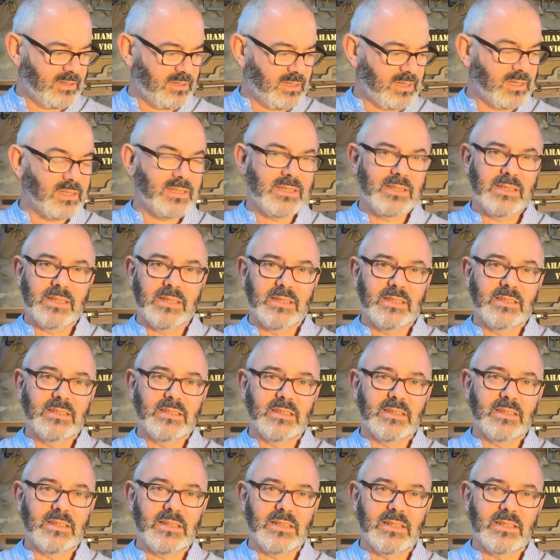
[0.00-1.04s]
I think
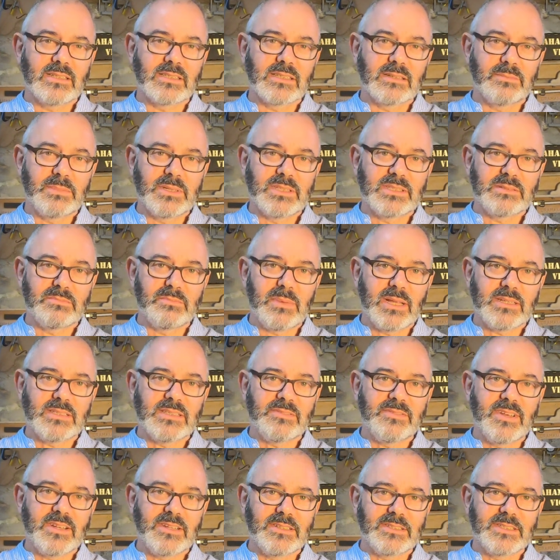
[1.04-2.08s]
there's going to be some
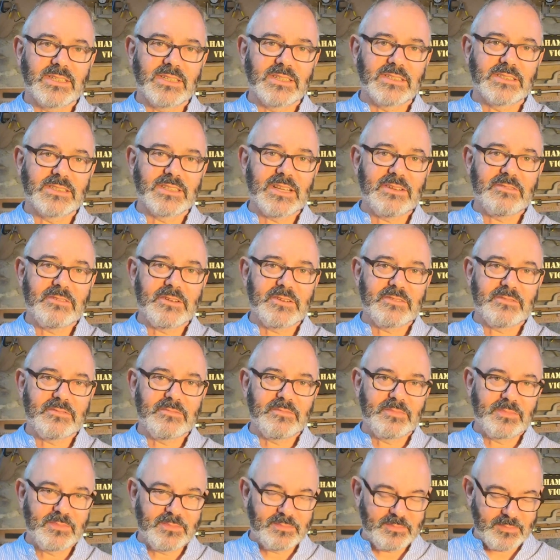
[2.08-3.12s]
massive editing to get rid of
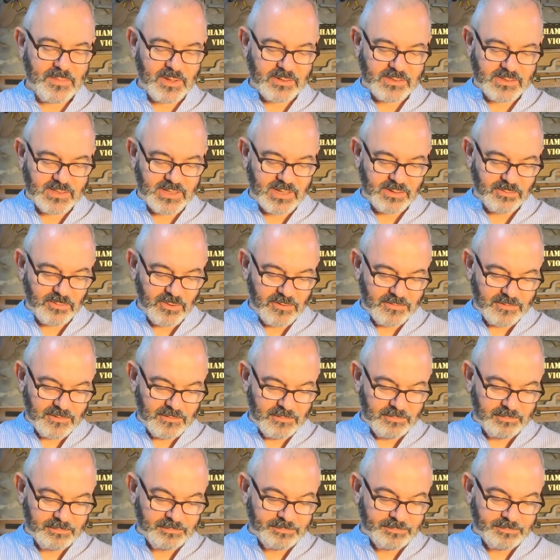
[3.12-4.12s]
most of that waffle.